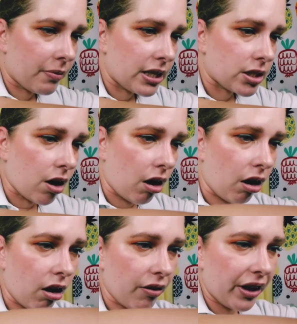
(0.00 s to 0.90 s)
Is
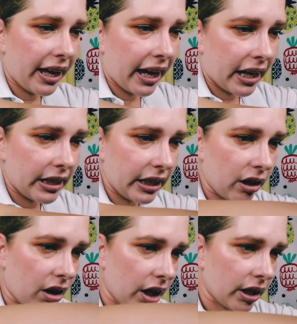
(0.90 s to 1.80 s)
all the candy
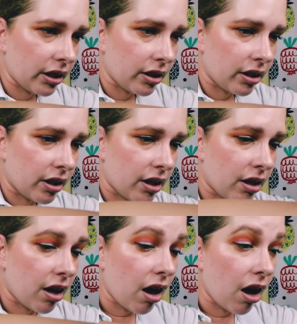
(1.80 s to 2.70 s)
gone?
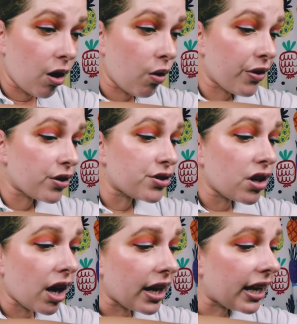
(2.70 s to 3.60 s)
Oh, there's
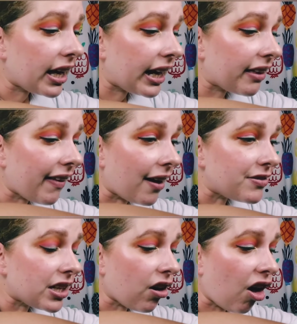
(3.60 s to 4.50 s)
not any
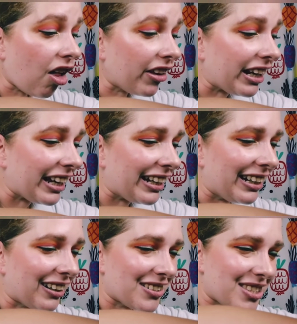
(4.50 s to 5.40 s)
left at all in
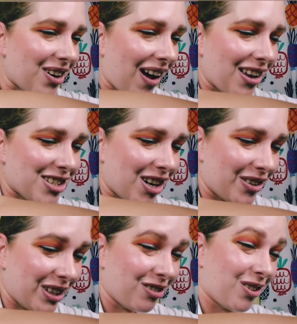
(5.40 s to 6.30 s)
here. So I'll show
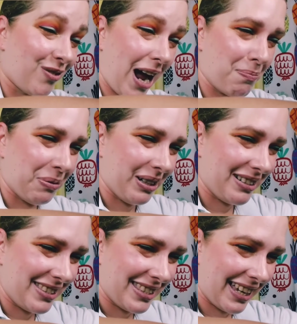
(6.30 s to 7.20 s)
you the
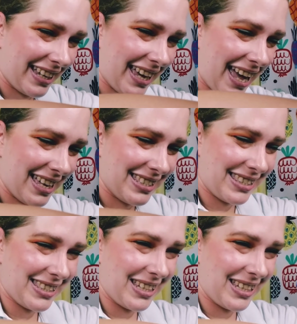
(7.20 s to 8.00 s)
wrappers, I guess.